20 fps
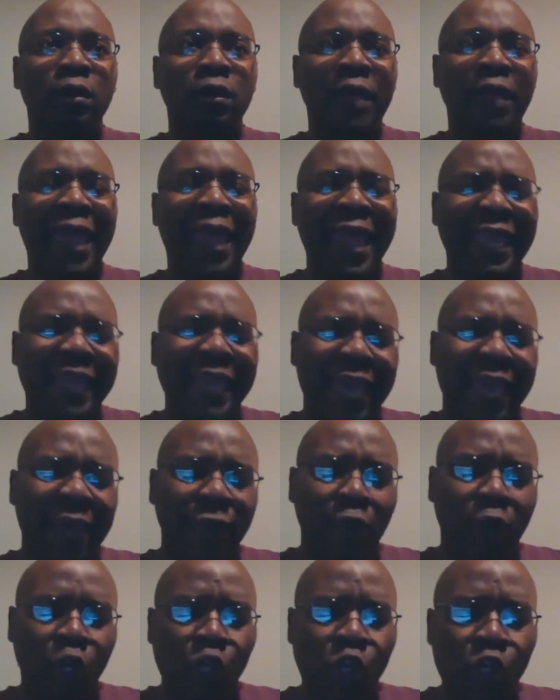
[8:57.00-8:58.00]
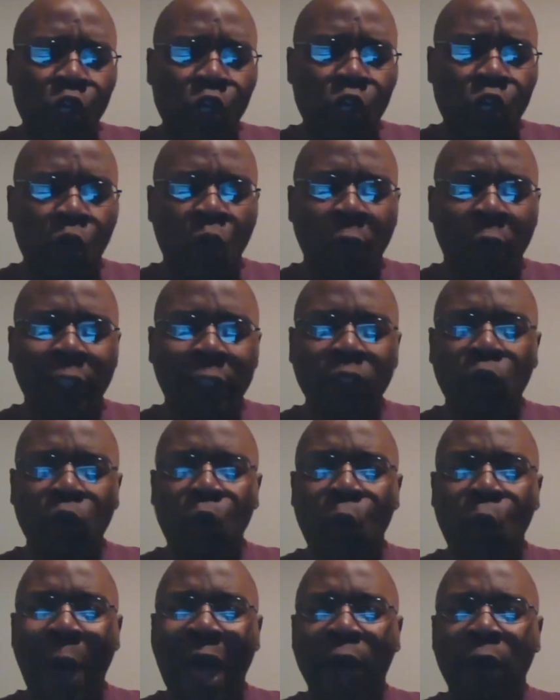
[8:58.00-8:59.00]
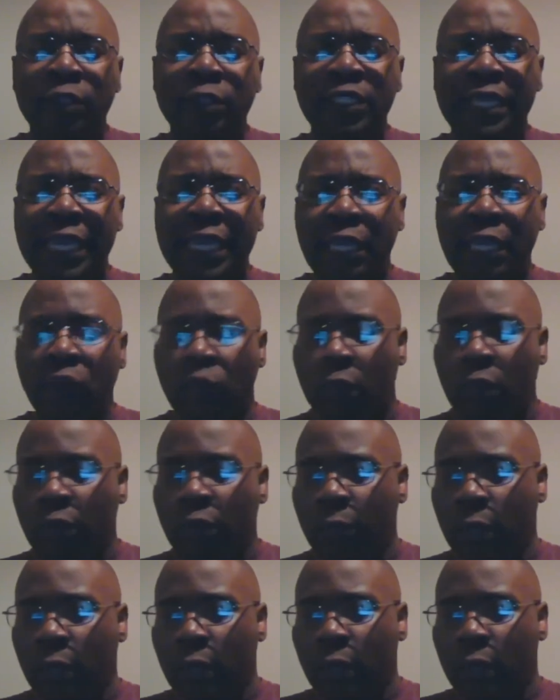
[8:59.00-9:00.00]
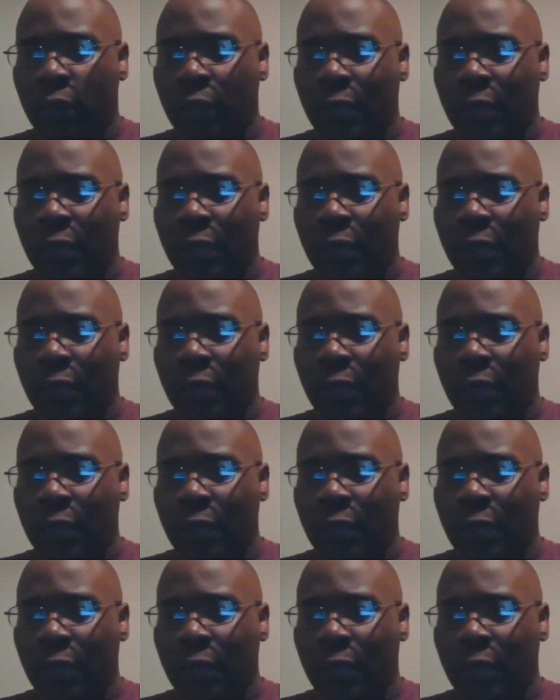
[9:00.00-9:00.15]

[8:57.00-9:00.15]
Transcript: Hey Kevin, do you want to go out to eat with me?